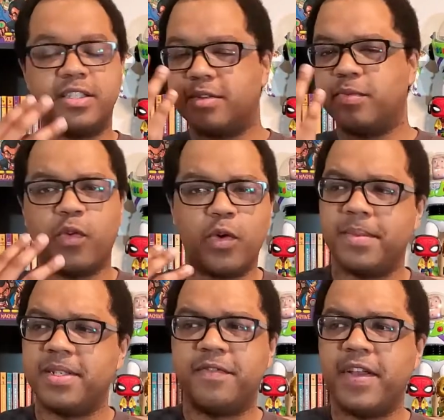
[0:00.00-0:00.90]
just from
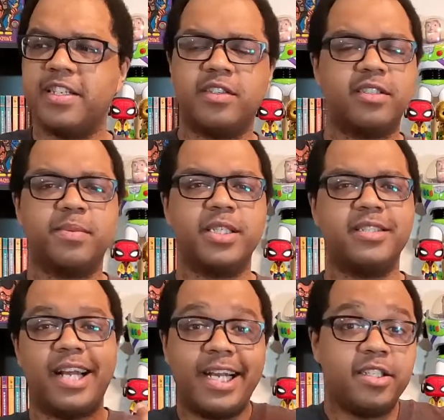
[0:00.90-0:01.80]
his facial
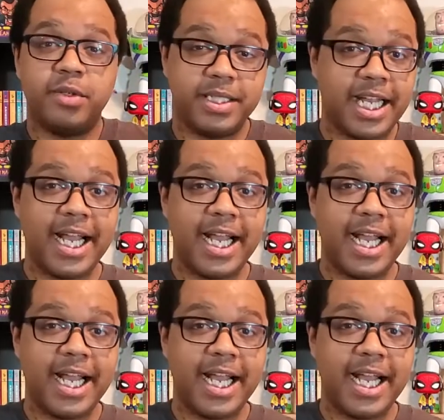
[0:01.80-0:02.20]
expression and to his